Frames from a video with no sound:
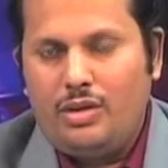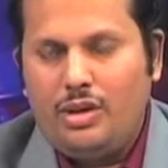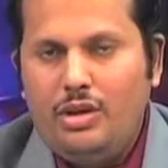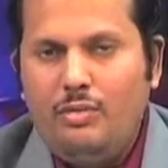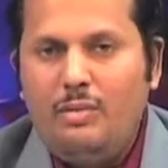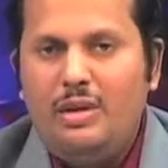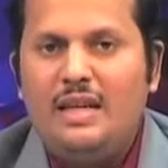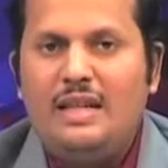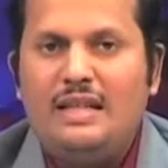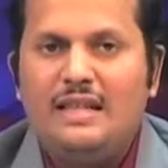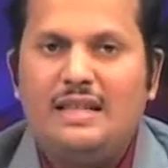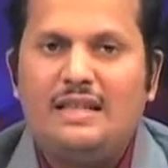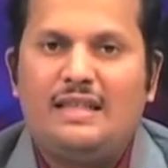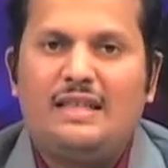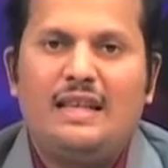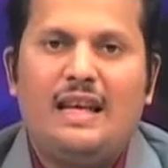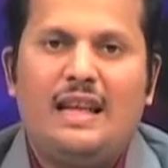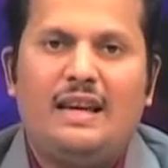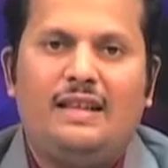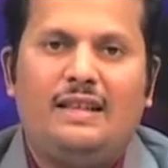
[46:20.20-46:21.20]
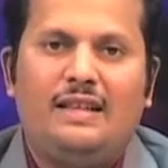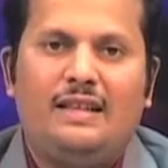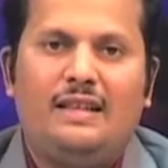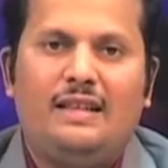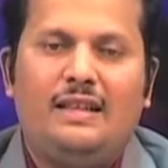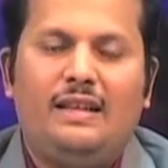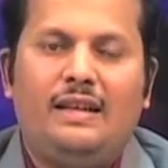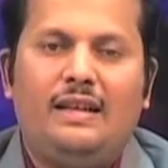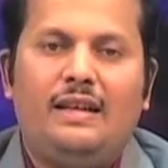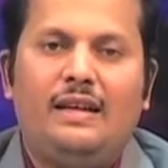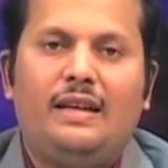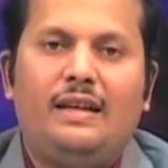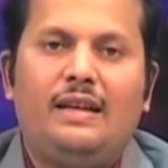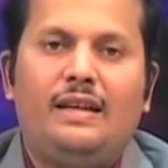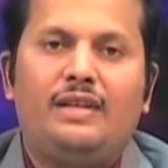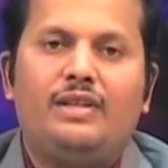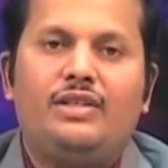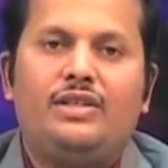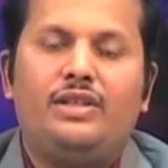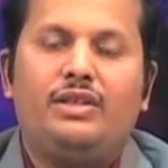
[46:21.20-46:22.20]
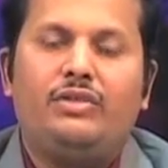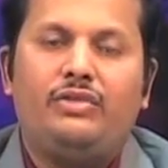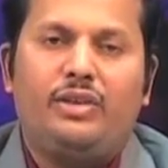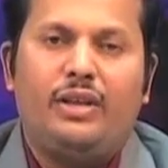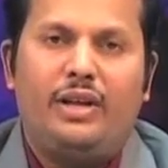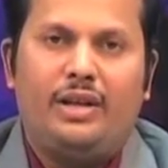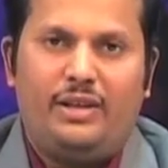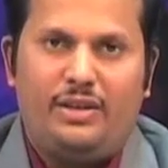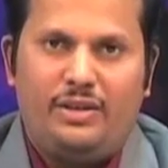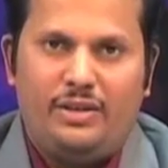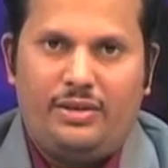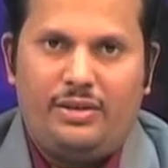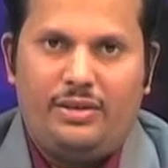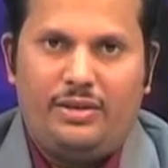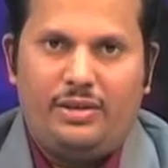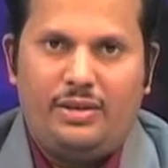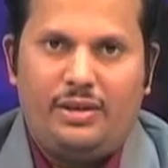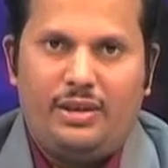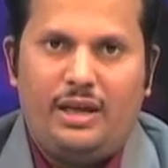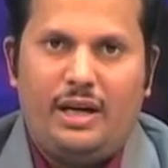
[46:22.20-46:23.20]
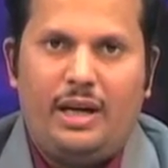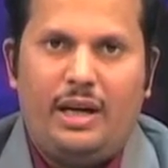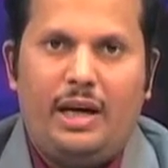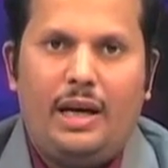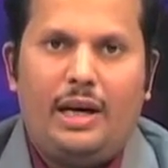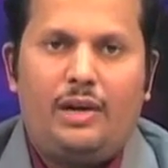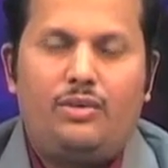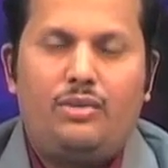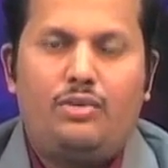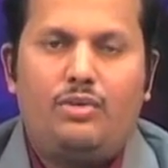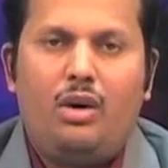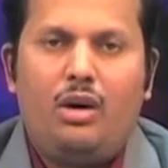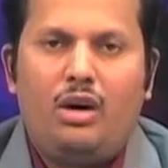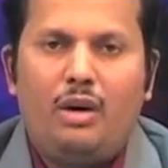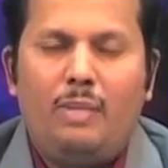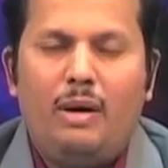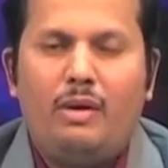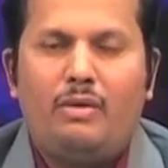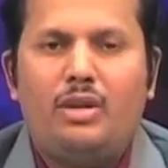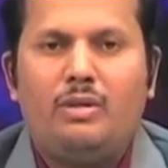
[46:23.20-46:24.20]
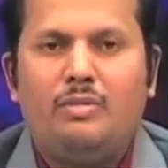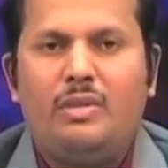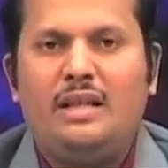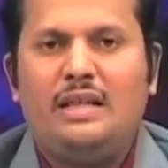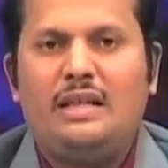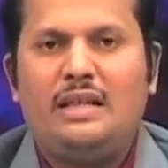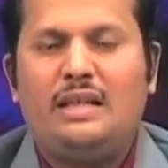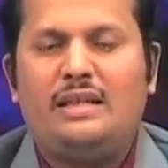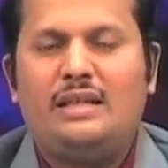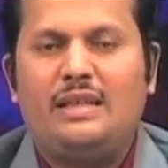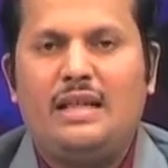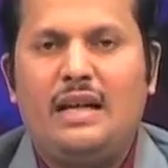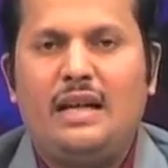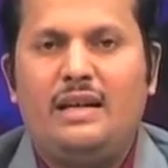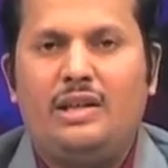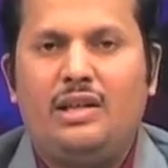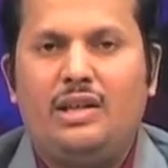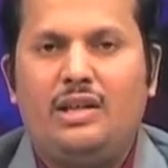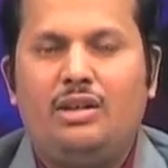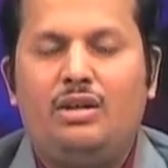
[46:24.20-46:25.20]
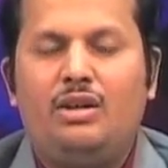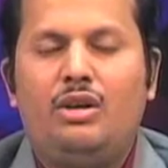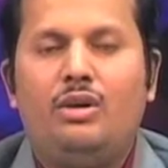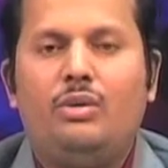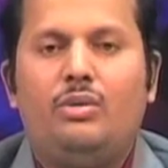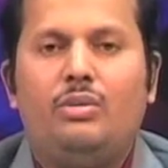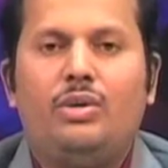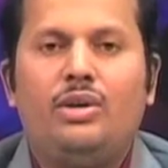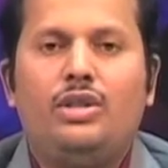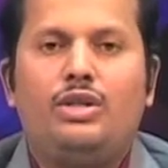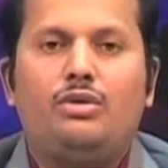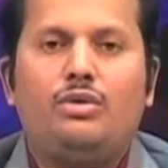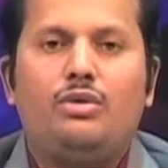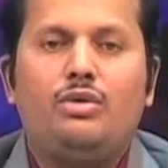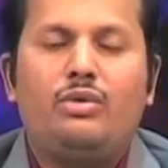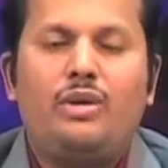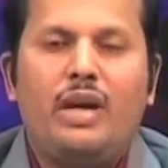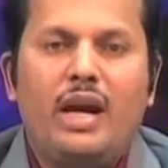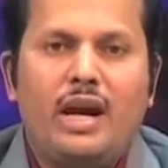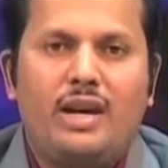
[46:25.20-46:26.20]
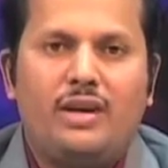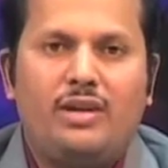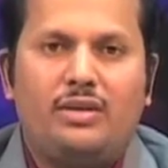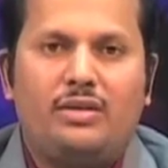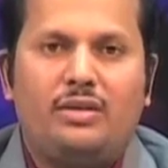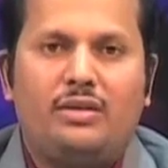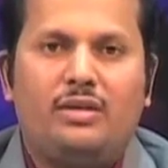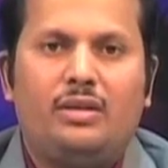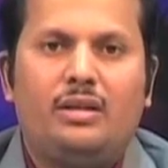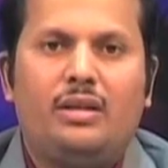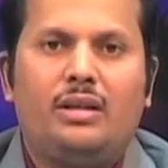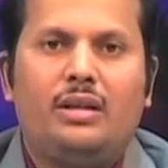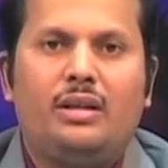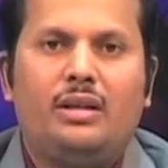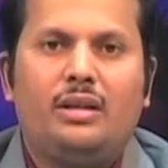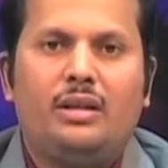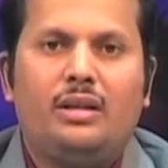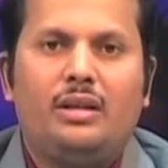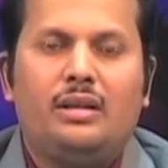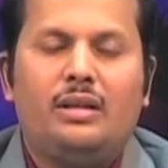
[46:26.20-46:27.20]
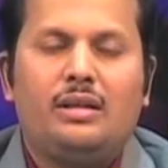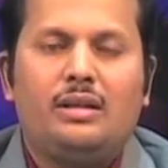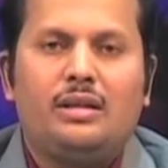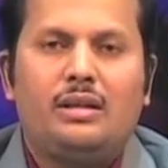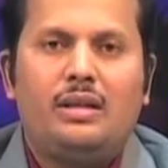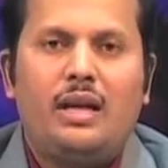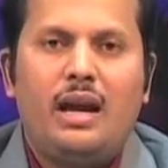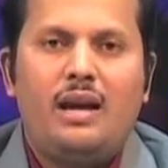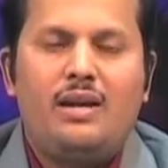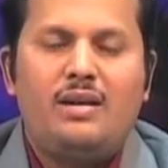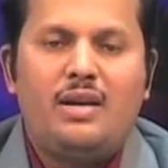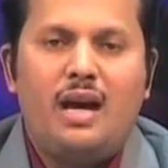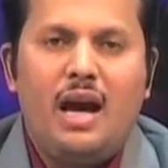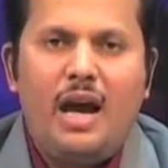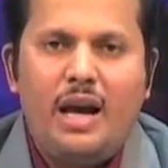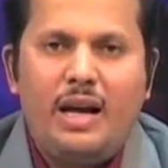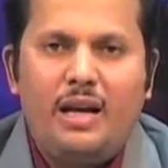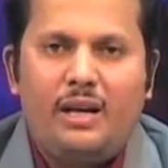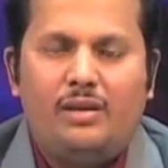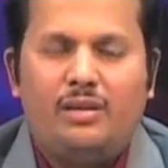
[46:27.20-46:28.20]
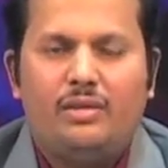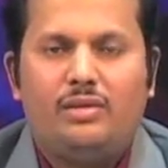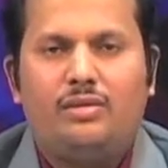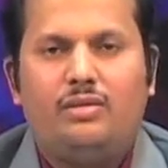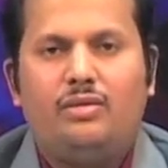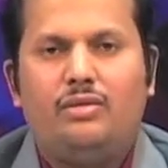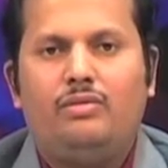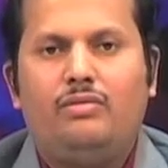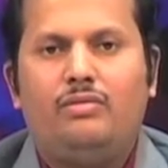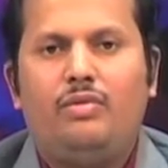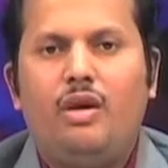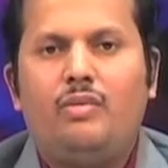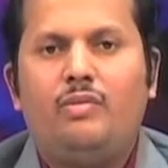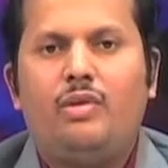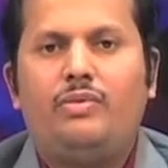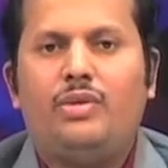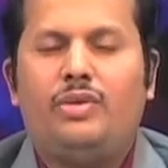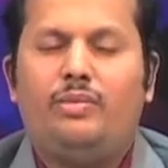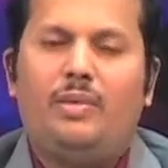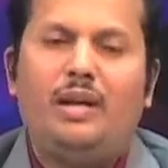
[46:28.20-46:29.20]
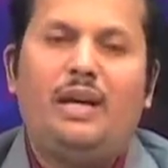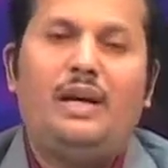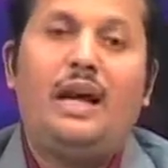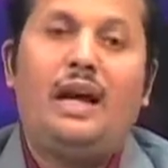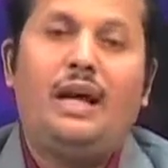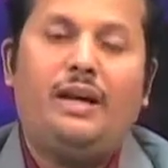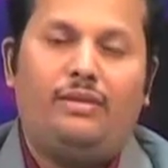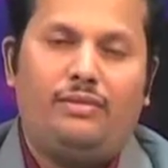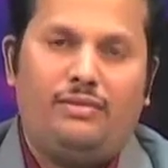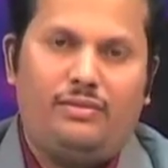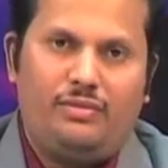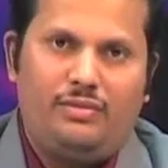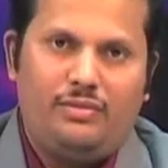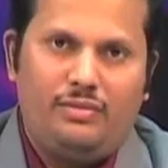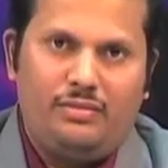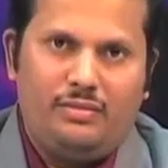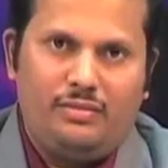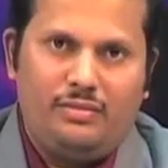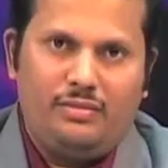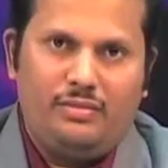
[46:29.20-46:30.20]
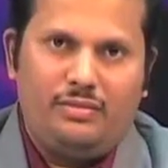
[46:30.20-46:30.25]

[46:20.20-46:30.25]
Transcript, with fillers: So, human intentionality is different and to talk about human intentionality, we need to locate the entire form of human life,